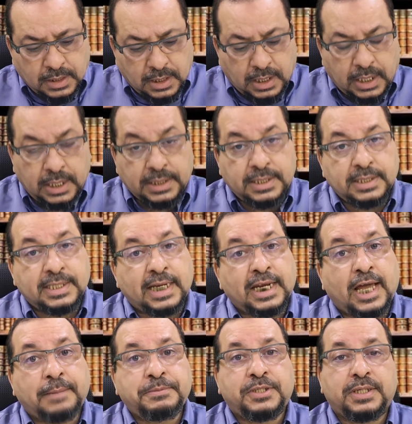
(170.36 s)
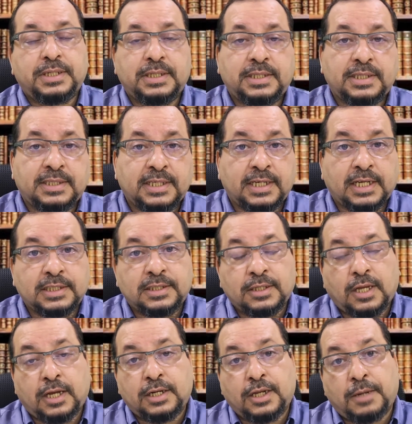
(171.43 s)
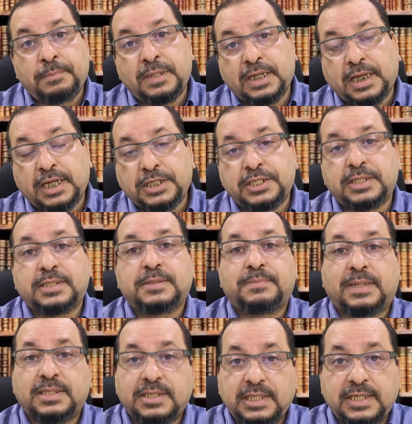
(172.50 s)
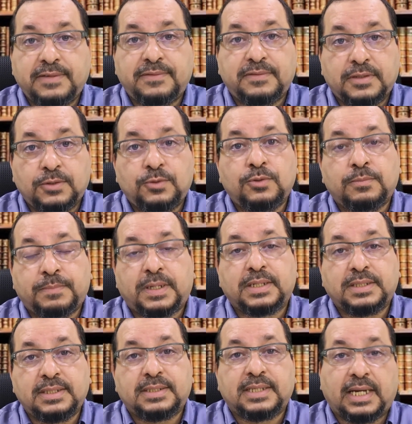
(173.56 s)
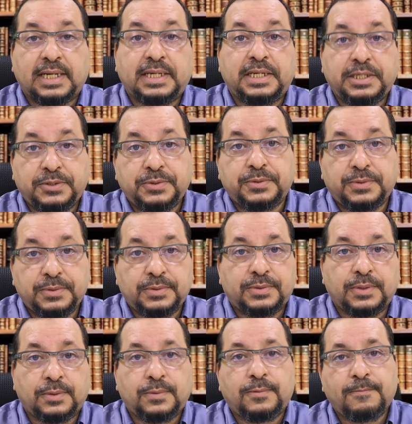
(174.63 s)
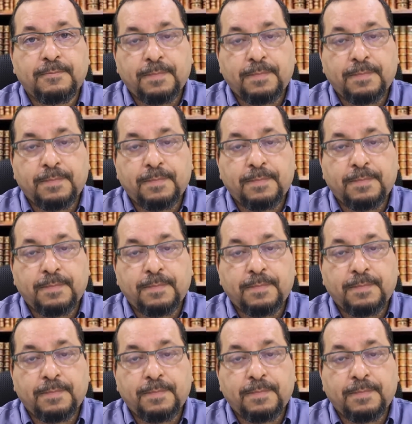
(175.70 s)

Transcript: It is an option, it is an obligation, but if the two parties agree to do so.